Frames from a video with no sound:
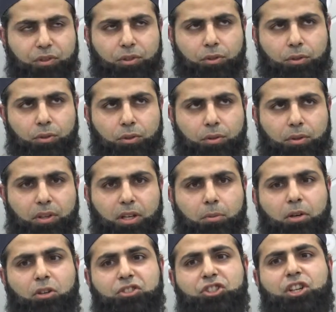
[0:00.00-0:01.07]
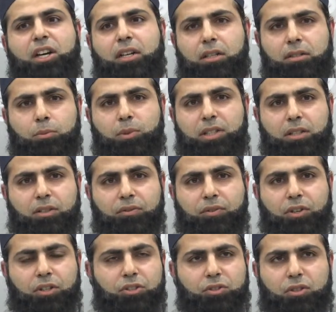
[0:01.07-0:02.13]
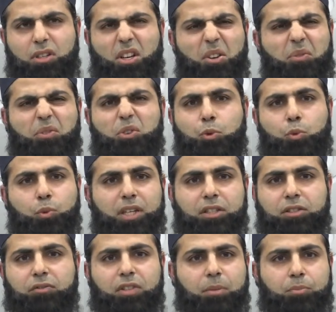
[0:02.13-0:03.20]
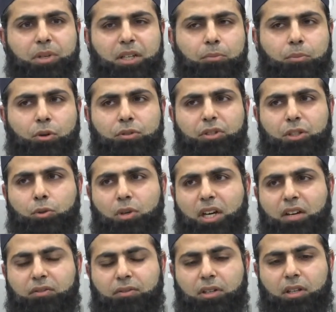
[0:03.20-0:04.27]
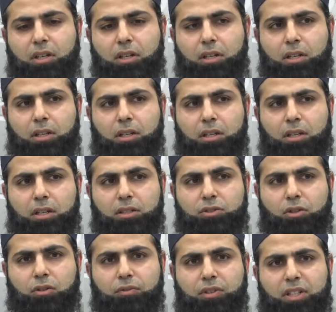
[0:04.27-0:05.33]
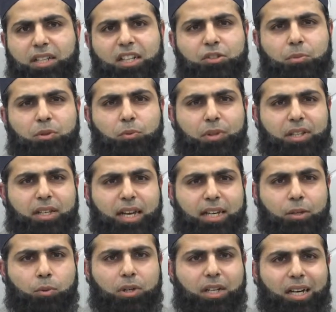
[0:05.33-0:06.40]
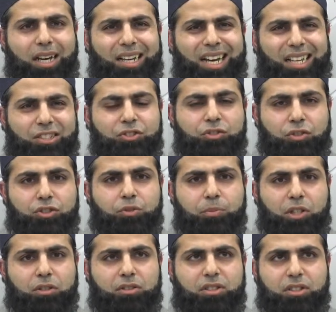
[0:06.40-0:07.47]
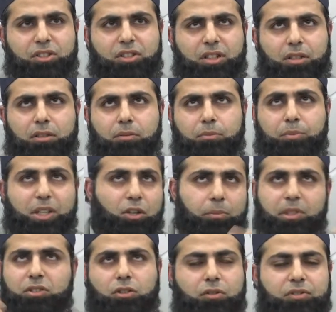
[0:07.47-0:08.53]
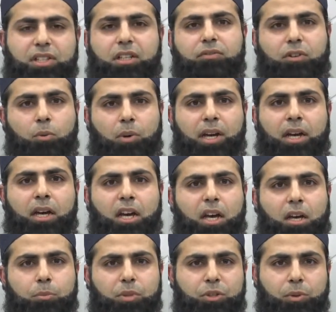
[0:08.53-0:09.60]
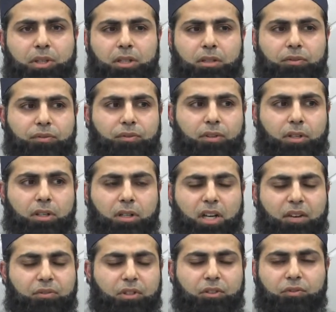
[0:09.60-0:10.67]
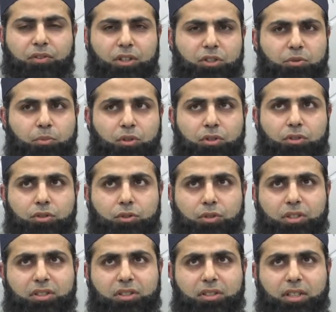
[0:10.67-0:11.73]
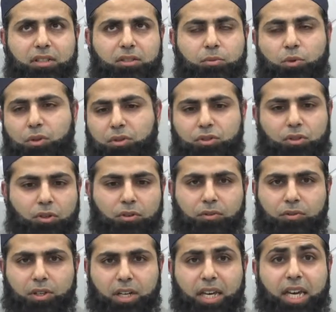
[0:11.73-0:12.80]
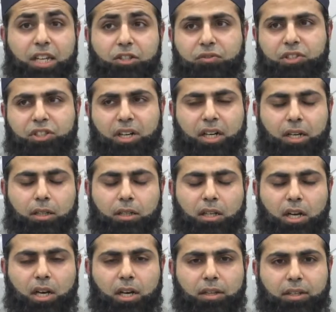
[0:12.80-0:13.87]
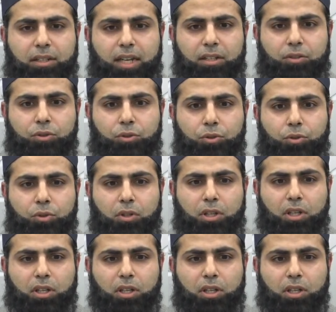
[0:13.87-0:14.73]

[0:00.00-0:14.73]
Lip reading: you think about a child, within the first few weeks of them being born, they don't have a sort of attachment with anyone as such, because they're still becoming sort of self-aware. Between the after the first month to the 6 month sort of age of a child, they tend to